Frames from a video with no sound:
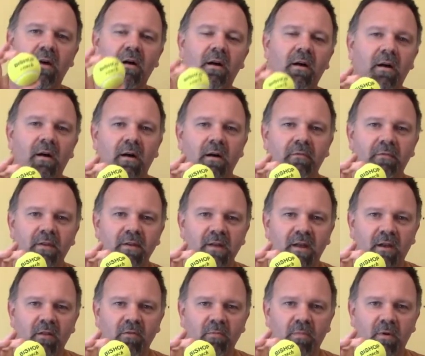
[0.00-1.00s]
of the
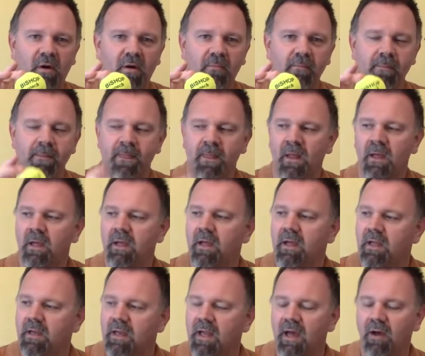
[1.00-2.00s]
tennis ball.
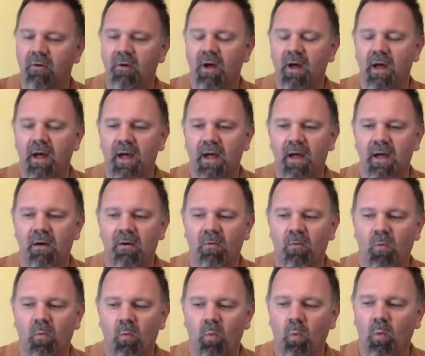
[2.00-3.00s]
Now,
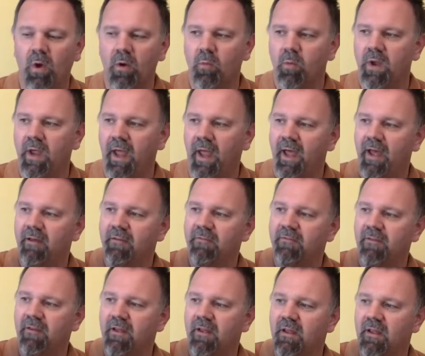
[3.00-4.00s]
what we have
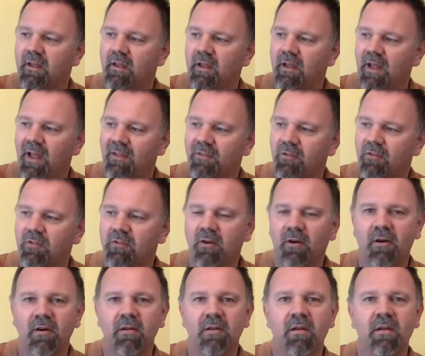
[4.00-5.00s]
at the
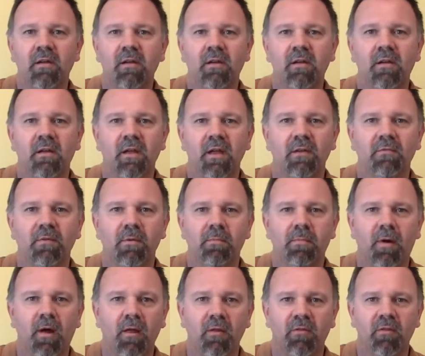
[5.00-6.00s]
start, if we
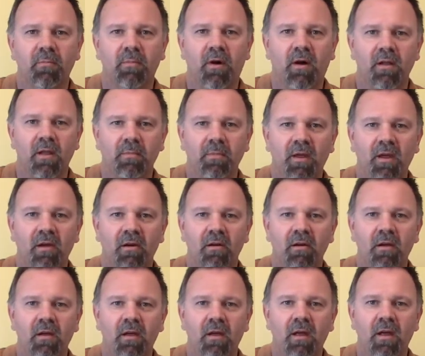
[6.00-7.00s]
place the ball up here,
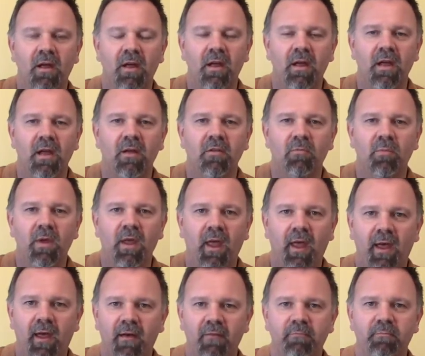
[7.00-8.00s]
is we
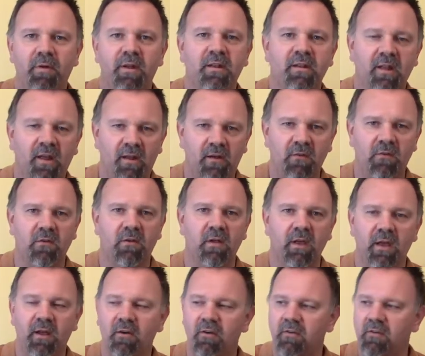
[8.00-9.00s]
have potential
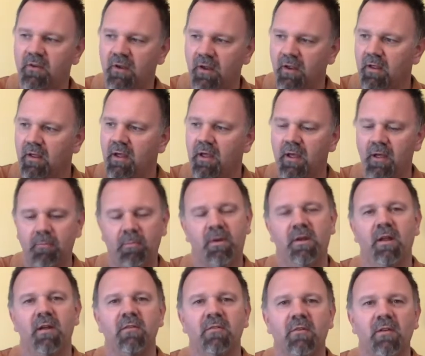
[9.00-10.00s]
energy.
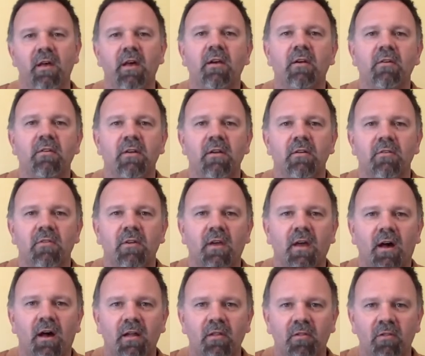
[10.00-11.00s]
Potential energy is the
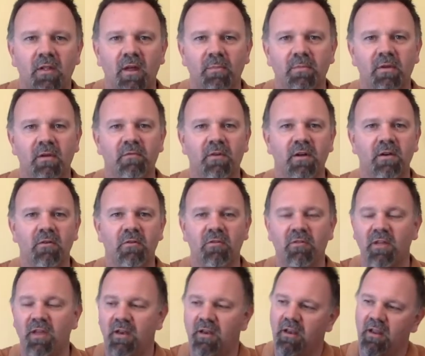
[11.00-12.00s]
concept of
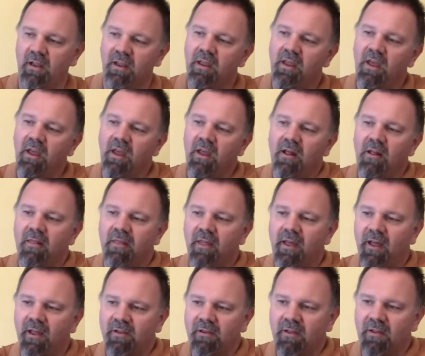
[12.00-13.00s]
understanding
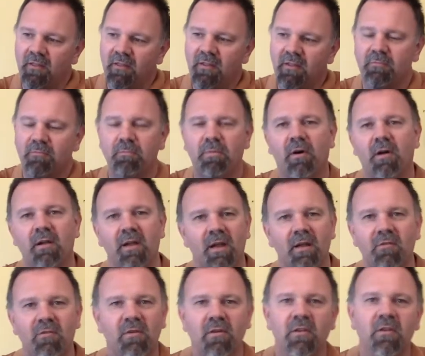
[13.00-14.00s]
that this ball
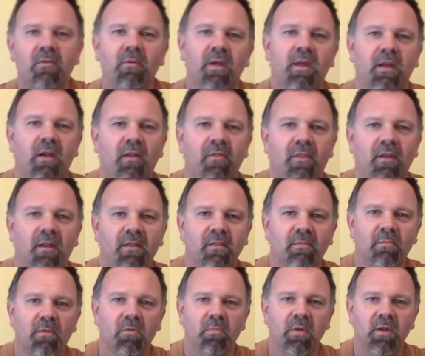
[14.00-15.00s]
isn't doing anything at the
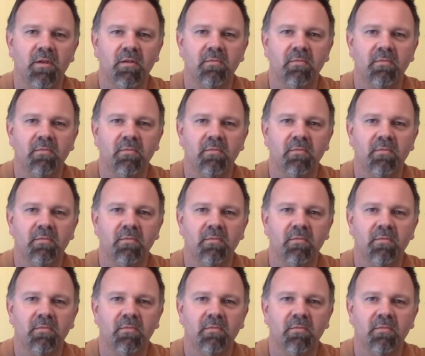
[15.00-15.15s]
moment.